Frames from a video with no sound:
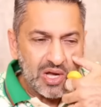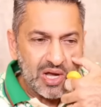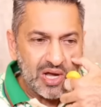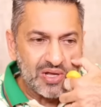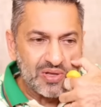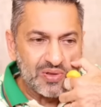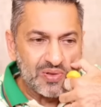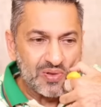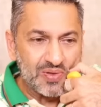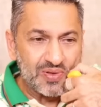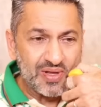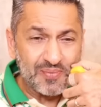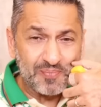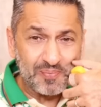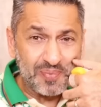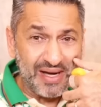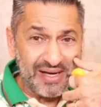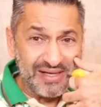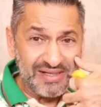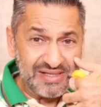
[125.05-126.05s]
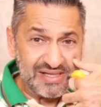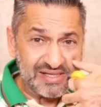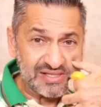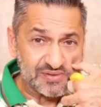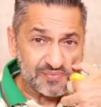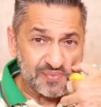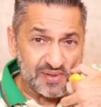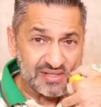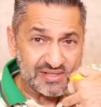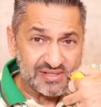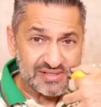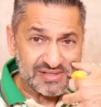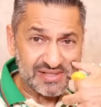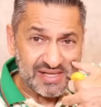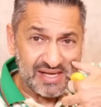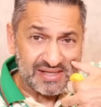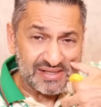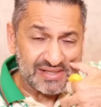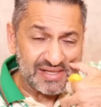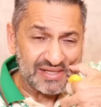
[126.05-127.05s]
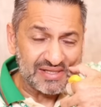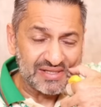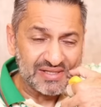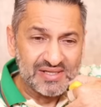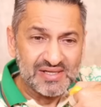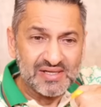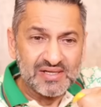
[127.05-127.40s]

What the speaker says: And there are plenty of expenses like that.